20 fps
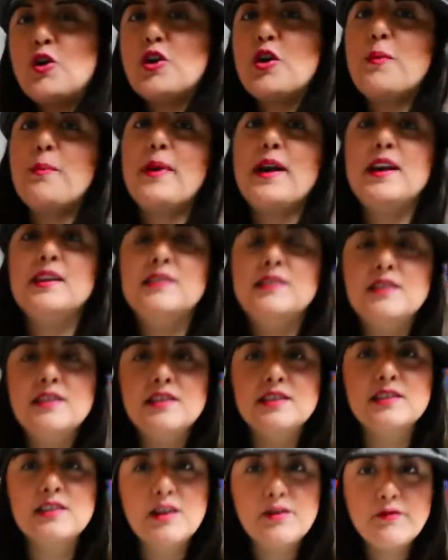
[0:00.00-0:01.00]
oil painting
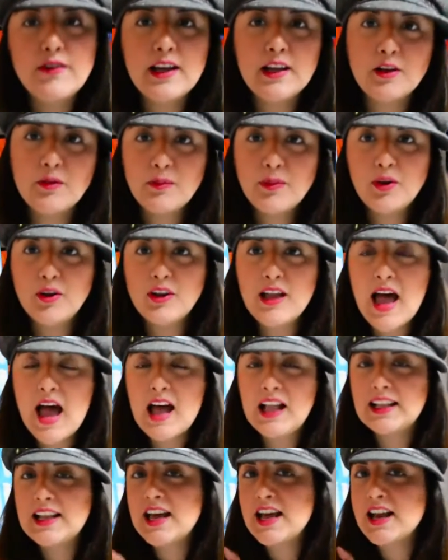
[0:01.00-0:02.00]
is available
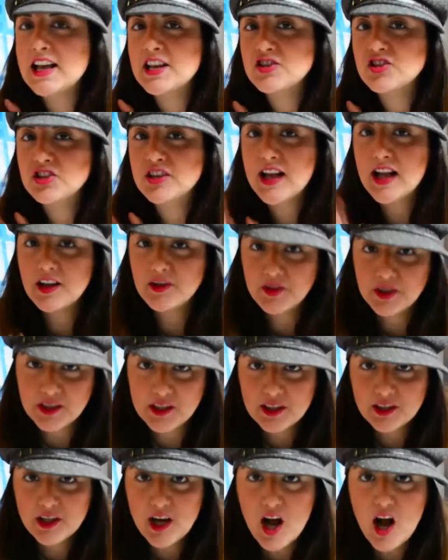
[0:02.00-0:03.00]
at
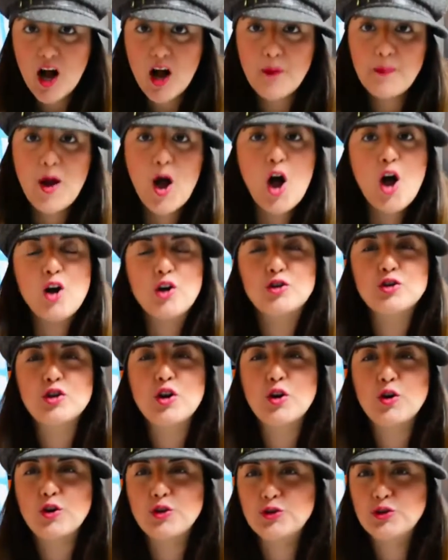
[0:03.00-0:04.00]
ladashgallery.com.
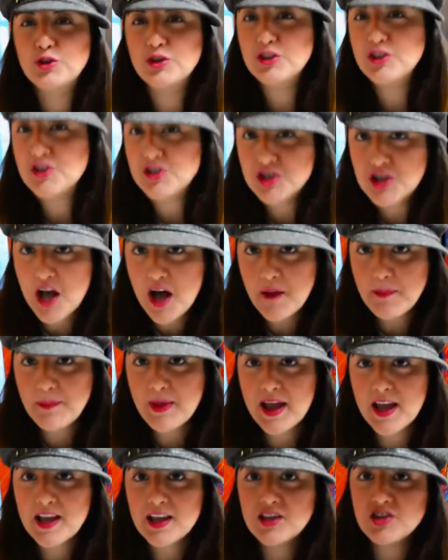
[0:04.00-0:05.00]
So go to the
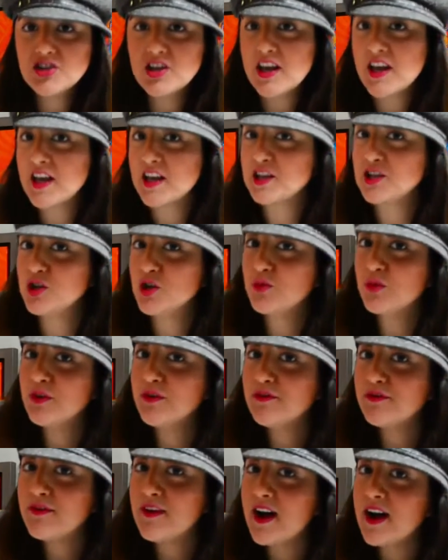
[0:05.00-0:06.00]
shop page and you
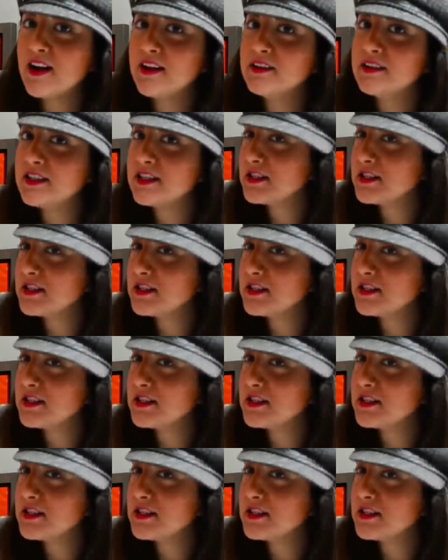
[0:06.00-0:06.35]
will find